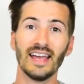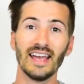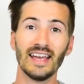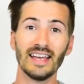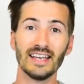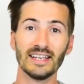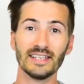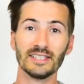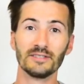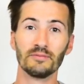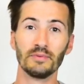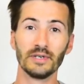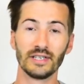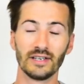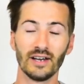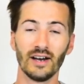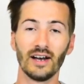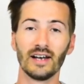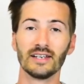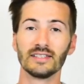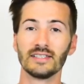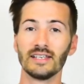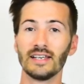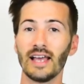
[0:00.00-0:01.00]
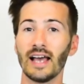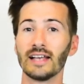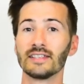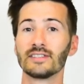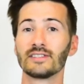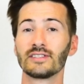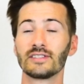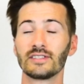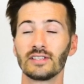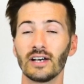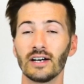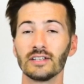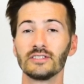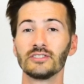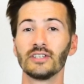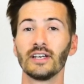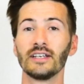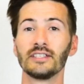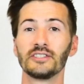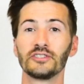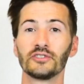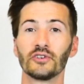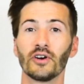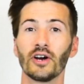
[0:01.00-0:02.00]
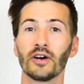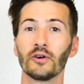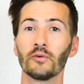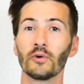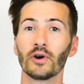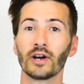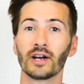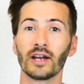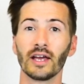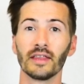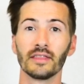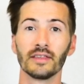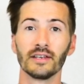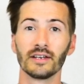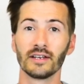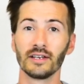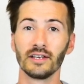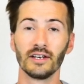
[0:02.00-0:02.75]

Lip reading: is because he has such a strong work ethic.